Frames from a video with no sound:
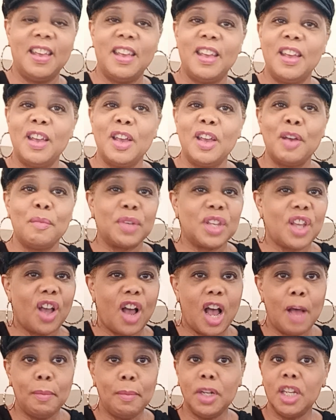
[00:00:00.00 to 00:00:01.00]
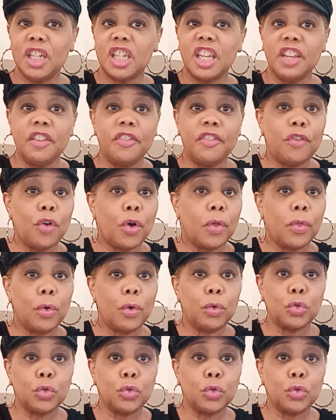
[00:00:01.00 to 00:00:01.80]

But yeah, I'm looking for those